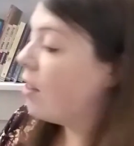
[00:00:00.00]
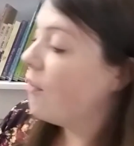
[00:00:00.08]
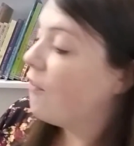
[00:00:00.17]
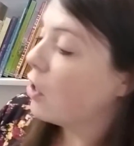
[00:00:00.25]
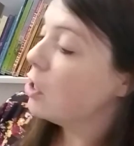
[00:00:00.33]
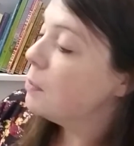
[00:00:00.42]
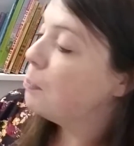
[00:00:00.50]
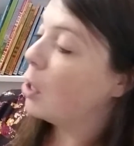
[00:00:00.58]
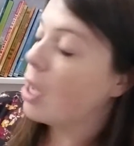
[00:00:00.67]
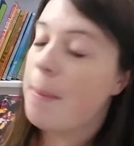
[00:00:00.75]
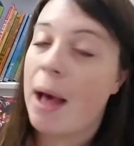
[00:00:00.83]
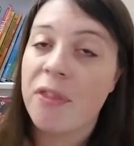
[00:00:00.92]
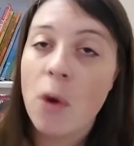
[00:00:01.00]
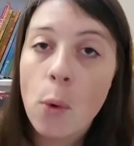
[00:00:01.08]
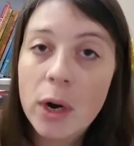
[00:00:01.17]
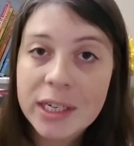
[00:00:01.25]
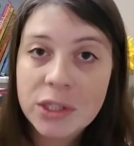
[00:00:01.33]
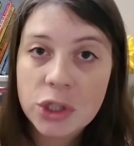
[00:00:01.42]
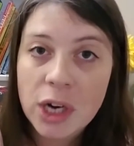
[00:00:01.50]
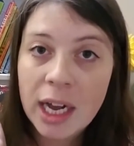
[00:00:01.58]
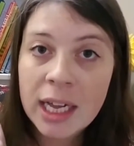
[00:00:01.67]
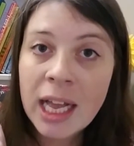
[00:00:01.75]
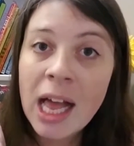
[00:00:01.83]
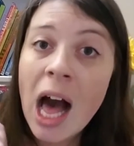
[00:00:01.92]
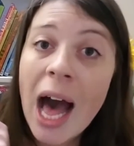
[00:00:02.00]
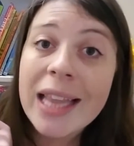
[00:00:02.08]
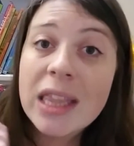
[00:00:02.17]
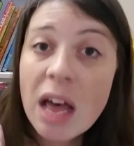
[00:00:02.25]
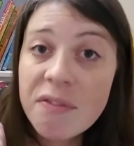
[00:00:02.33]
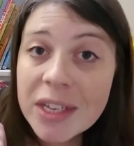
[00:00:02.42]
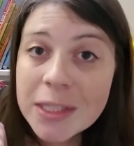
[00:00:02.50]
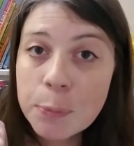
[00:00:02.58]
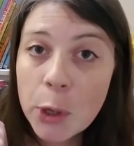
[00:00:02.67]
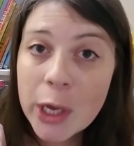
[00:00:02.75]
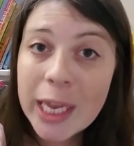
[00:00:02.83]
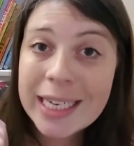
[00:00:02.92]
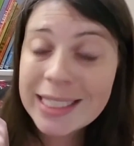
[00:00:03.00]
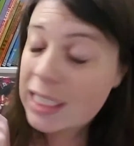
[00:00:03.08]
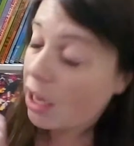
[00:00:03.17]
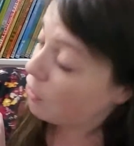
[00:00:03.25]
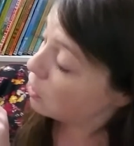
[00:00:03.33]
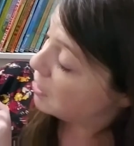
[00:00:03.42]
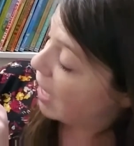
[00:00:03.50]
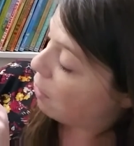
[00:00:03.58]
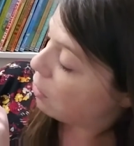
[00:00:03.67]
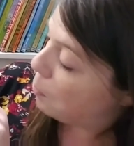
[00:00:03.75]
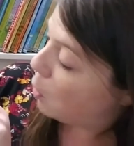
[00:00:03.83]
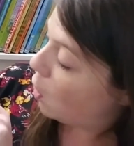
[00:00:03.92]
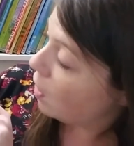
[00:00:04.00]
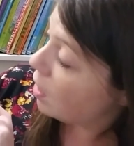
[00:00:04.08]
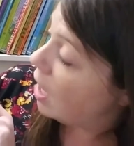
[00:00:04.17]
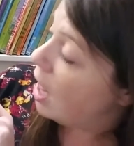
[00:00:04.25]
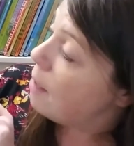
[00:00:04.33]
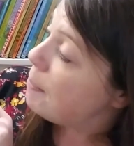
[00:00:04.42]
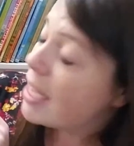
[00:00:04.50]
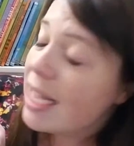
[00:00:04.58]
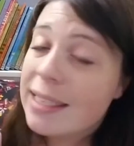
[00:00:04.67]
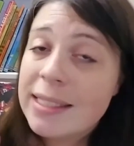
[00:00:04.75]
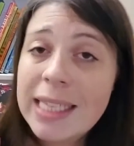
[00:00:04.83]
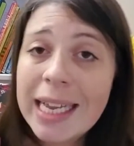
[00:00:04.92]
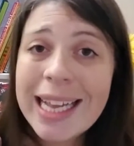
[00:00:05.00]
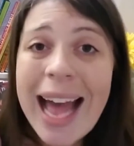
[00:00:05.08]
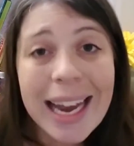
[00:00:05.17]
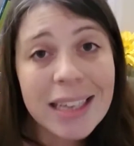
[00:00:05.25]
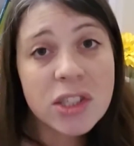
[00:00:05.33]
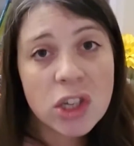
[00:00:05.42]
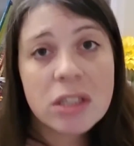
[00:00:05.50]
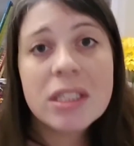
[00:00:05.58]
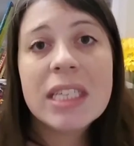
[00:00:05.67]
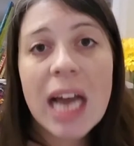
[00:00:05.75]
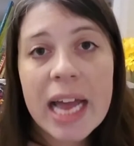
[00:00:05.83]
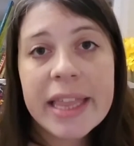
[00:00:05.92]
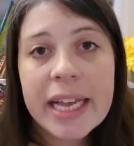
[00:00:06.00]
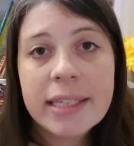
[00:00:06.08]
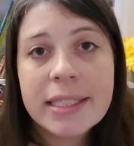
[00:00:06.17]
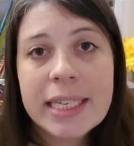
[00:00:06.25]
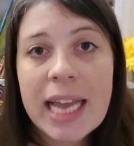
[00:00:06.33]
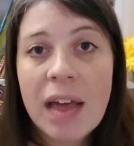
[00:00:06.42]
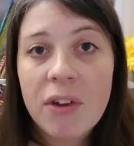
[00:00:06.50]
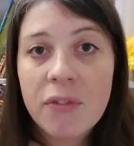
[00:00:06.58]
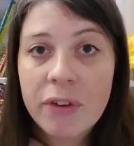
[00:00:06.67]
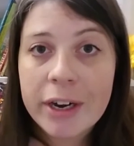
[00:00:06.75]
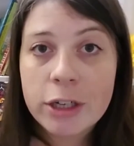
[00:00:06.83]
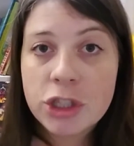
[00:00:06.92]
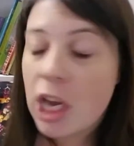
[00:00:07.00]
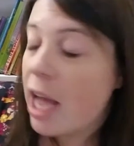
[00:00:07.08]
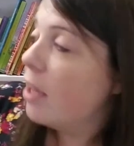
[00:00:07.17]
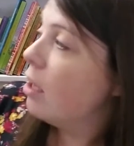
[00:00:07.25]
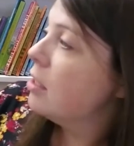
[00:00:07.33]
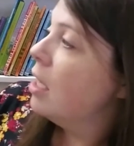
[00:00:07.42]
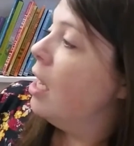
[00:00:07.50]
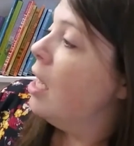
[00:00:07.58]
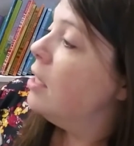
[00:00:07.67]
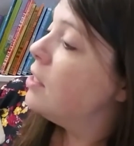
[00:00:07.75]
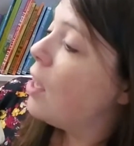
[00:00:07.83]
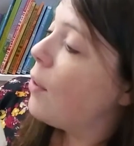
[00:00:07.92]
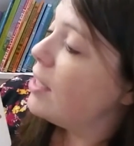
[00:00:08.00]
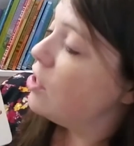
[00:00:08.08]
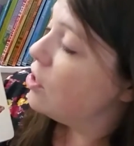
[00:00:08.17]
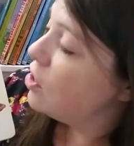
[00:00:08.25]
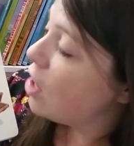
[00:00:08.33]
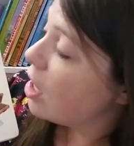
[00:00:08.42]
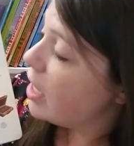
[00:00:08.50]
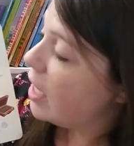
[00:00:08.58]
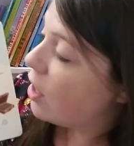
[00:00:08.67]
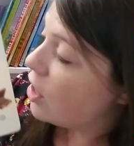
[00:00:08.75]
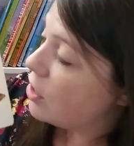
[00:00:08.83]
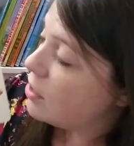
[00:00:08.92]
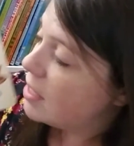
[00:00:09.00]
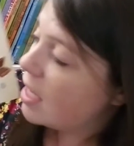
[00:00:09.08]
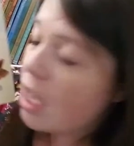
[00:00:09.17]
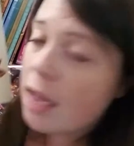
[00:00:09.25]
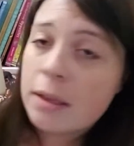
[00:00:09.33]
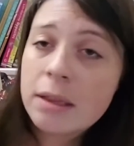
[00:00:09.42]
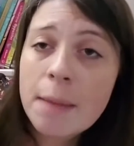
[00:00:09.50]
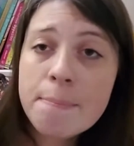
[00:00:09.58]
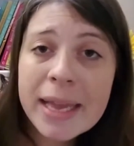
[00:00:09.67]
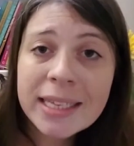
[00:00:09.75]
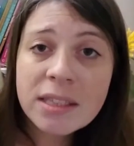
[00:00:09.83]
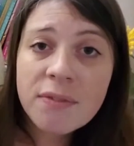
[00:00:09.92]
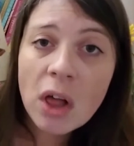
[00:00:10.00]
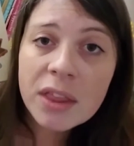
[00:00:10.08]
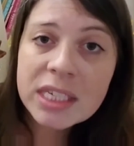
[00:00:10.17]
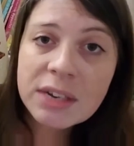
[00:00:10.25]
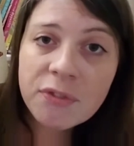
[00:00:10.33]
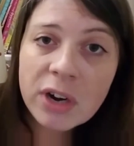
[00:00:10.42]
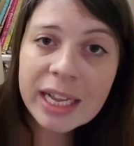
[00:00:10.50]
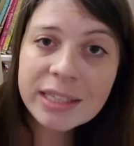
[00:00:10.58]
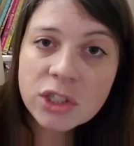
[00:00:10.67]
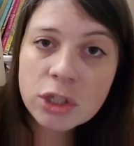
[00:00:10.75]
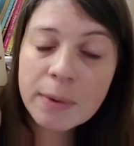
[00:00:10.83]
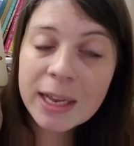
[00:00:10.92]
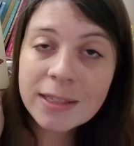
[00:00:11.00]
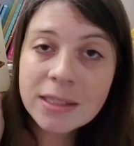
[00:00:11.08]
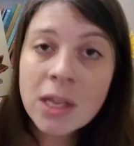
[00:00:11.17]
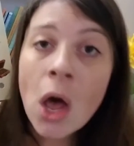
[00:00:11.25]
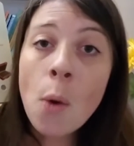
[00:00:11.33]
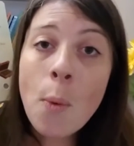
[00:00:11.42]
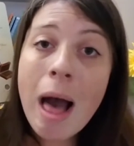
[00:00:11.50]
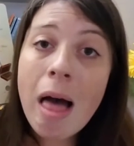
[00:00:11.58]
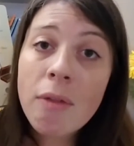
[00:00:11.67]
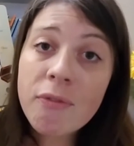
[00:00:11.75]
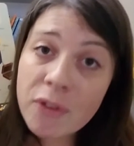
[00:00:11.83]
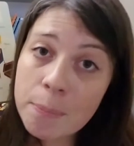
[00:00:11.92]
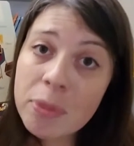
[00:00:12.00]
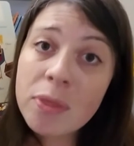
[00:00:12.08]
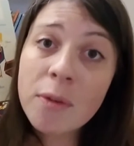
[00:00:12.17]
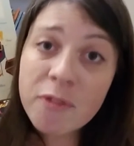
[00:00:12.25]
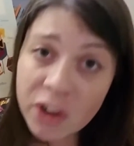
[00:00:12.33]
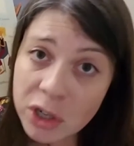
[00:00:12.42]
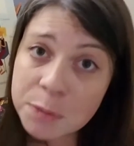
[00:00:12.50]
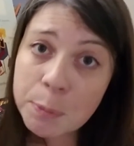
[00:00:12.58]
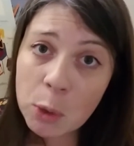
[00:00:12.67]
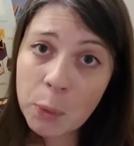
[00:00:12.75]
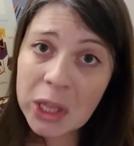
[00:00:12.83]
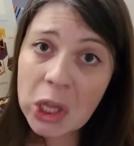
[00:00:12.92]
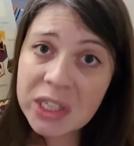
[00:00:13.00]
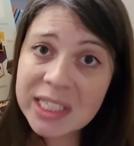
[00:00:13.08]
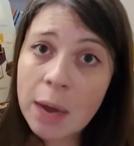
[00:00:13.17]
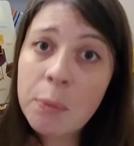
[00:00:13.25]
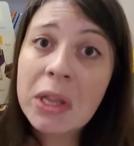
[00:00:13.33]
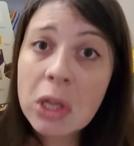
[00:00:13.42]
the first book about the orchestra. I love this book. It is another sound book because it kind of starts to tie things together for your child. So as you start here, you see a mix of all the different instruments. Well, from the first book we looked at